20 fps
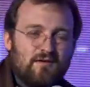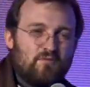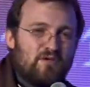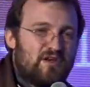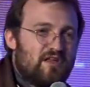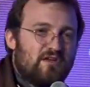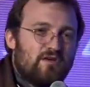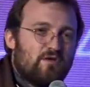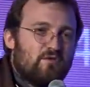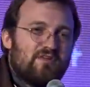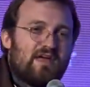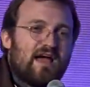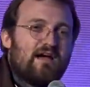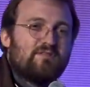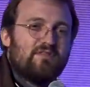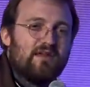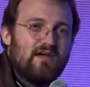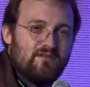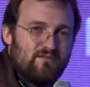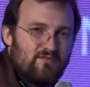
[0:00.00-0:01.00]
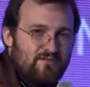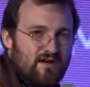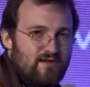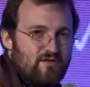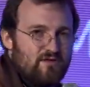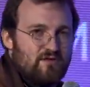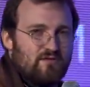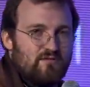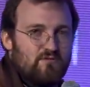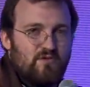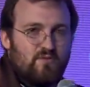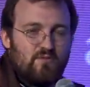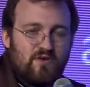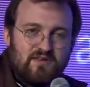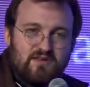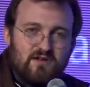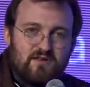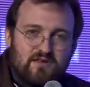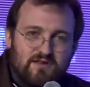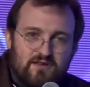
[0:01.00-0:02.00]
We didn't go down that direction, we
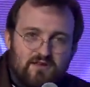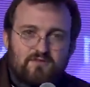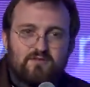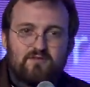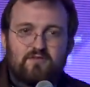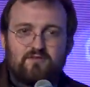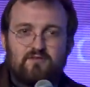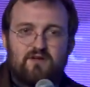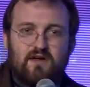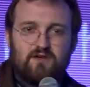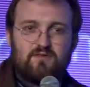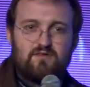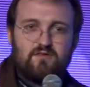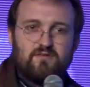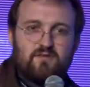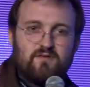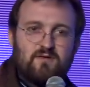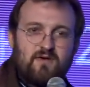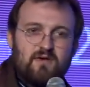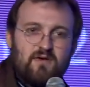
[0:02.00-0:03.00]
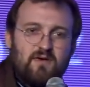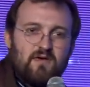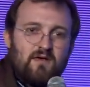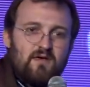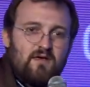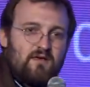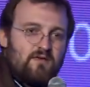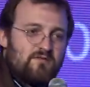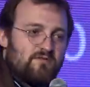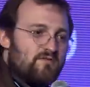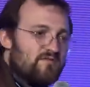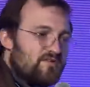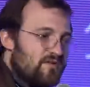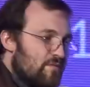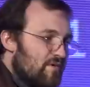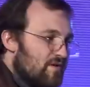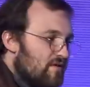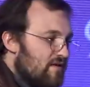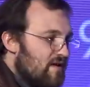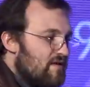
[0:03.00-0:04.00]
went down a different direction. So,
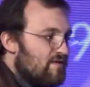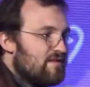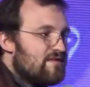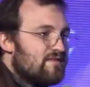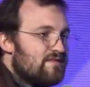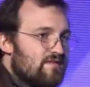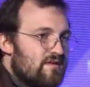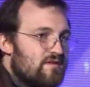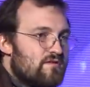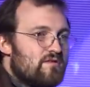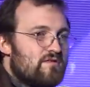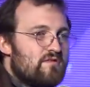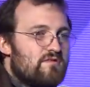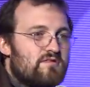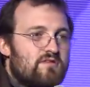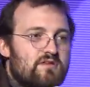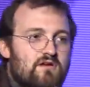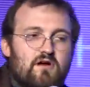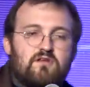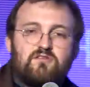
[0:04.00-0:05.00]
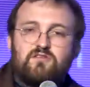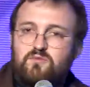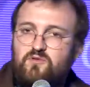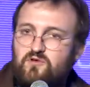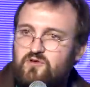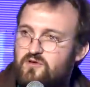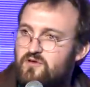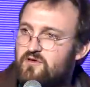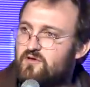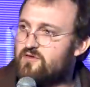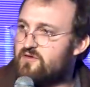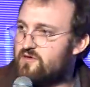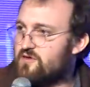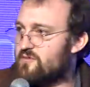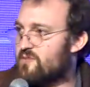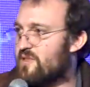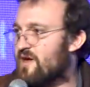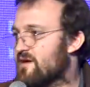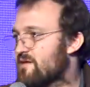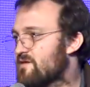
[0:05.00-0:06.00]
similarly, the decisions the entrepreneurs
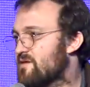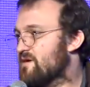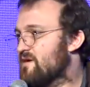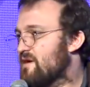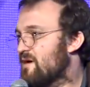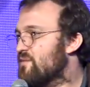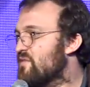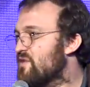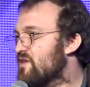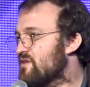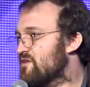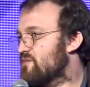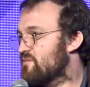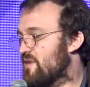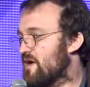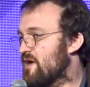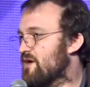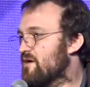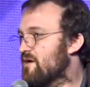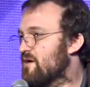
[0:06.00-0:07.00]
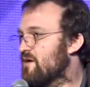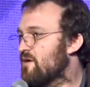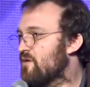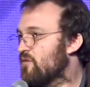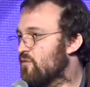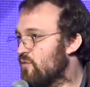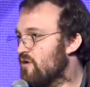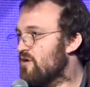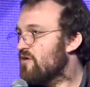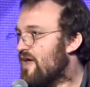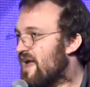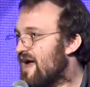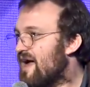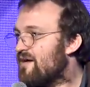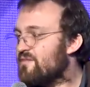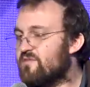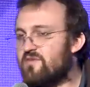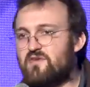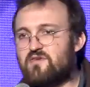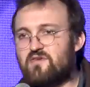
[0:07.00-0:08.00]
here make, the companies make, will
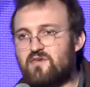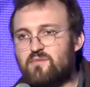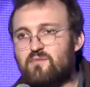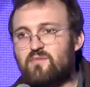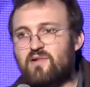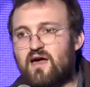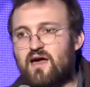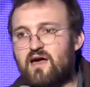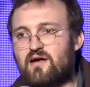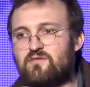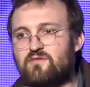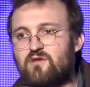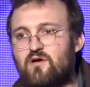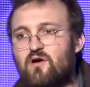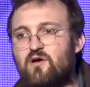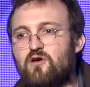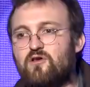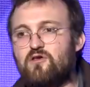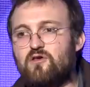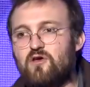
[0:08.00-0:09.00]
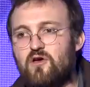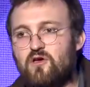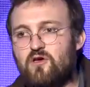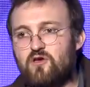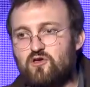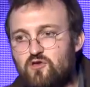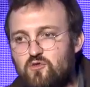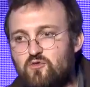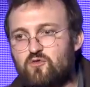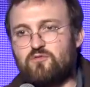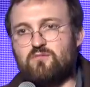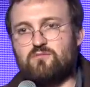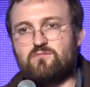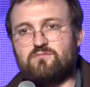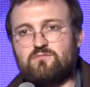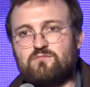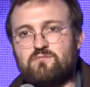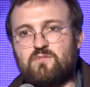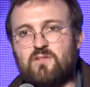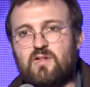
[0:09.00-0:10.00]
have these impacts on you
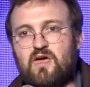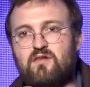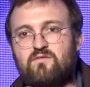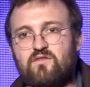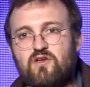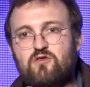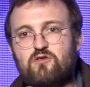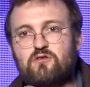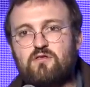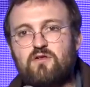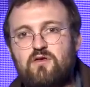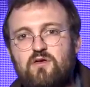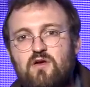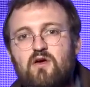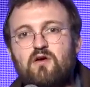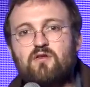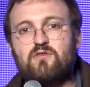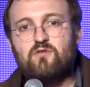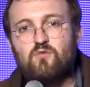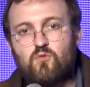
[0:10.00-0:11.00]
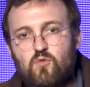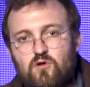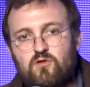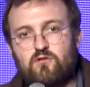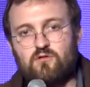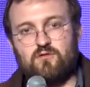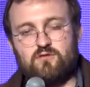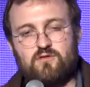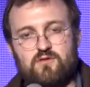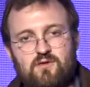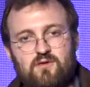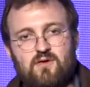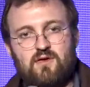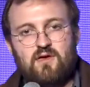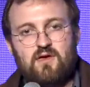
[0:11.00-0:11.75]
and eventually the world.